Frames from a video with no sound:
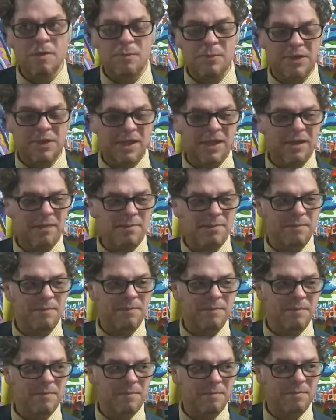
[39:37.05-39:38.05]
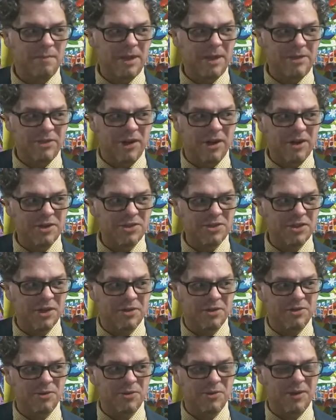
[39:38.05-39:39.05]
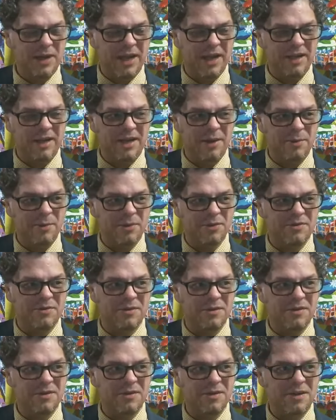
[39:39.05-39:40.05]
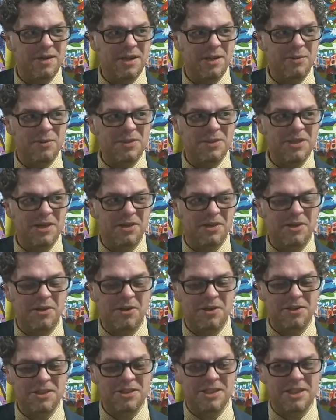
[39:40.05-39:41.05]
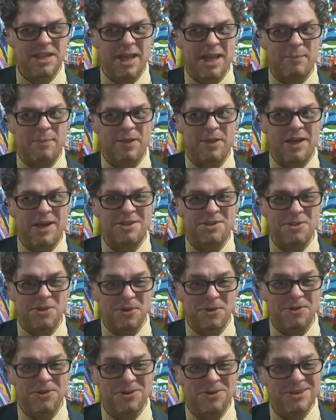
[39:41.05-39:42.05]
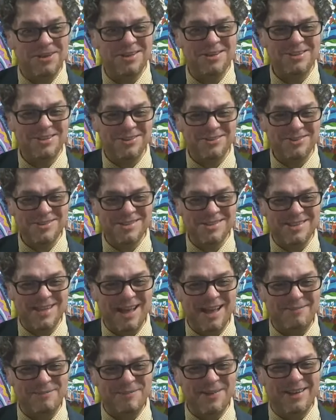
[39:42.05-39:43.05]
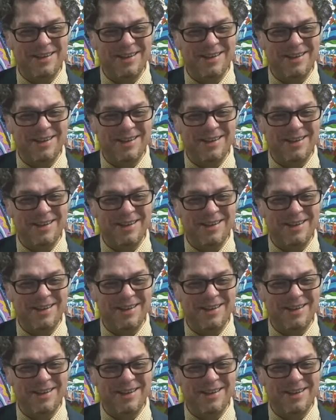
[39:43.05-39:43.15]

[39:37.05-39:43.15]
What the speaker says: But then my daughter started doing it, and they were telling her to stop, and I told her, don't stop.